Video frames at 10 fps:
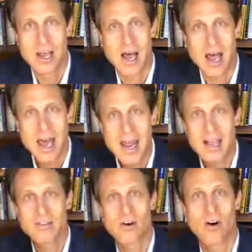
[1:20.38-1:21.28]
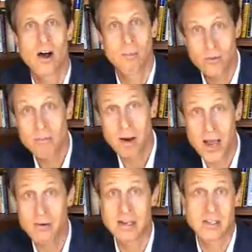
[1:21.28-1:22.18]
Headaches are mostly
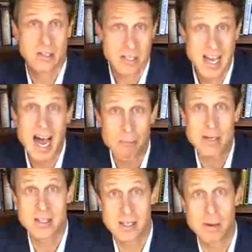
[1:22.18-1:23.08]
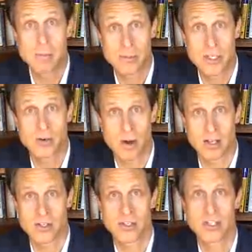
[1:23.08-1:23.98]
migraines is the top reason that people see
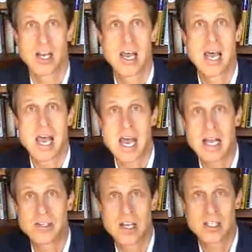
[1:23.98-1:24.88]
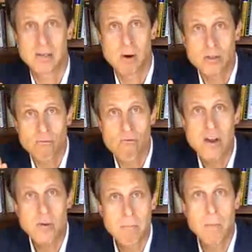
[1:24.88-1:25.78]
neurologists. It's the most
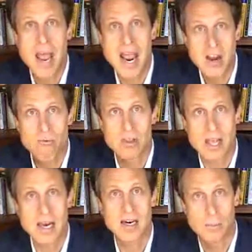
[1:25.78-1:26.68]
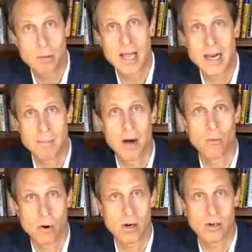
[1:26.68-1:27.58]
frequent pain-related complaint among
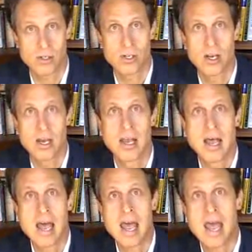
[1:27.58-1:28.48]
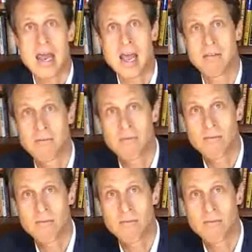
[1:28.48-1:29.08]
workers. And